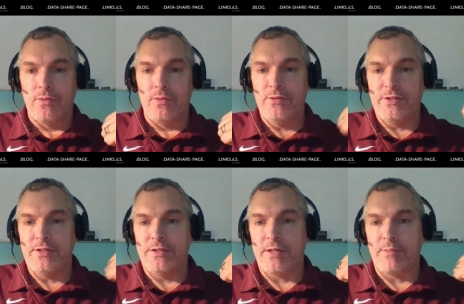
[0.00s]
you see
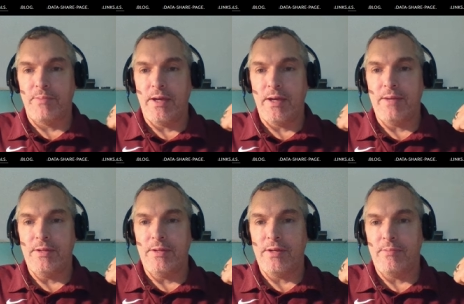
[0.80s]
sick behind me
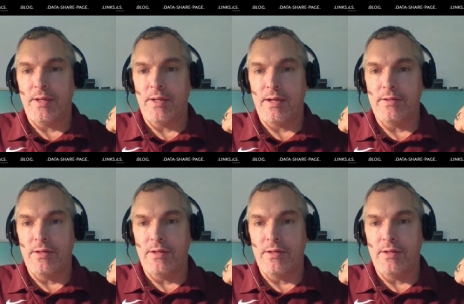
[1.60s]
there, behind,